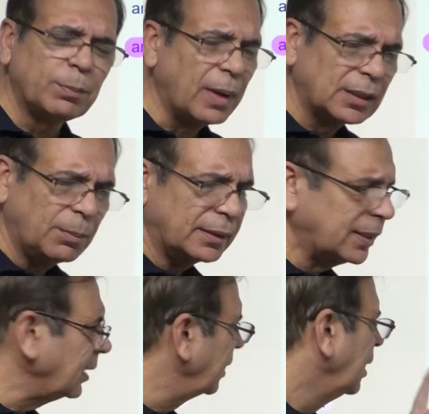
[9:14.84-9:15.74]
it
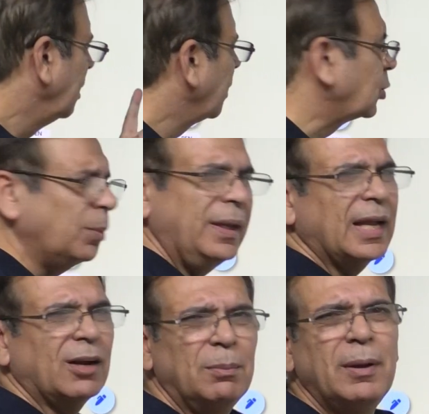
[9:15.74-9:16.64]
mathematically. But to me
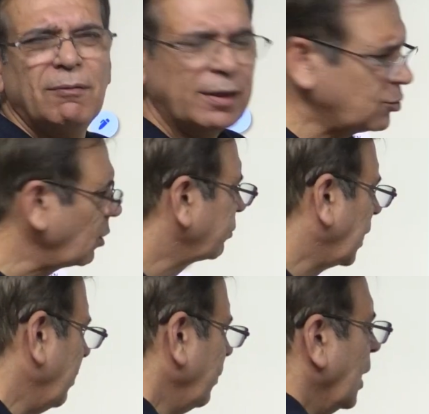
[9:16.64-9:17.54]
that will be a waste of
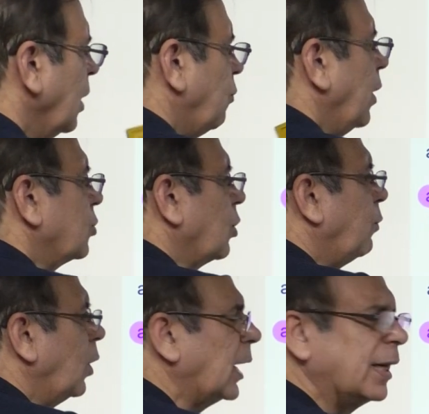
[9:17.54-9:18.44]
time. First
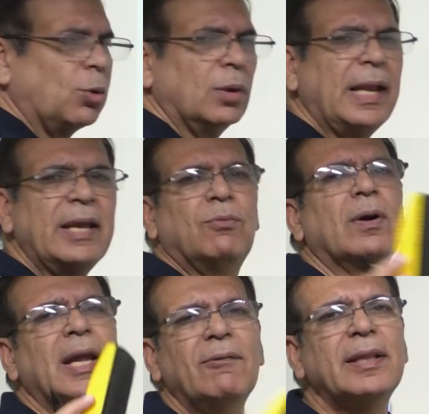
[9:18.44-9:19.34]
of all, I don't like
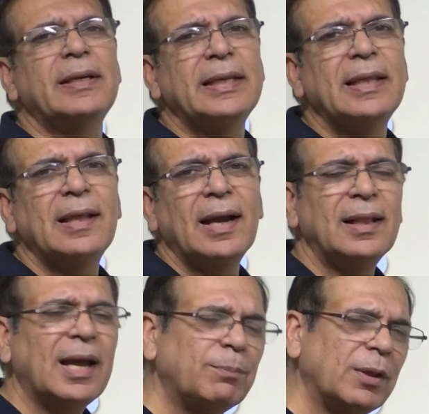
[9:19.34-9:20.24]
working with interior
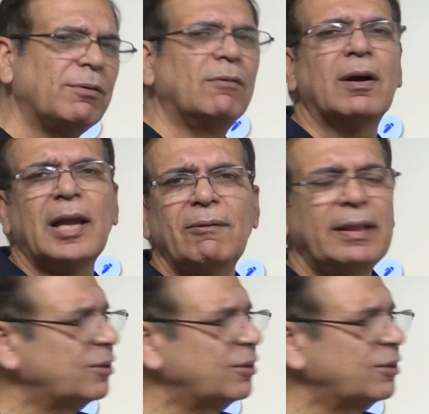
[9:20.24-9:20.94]
angle. I prefer working with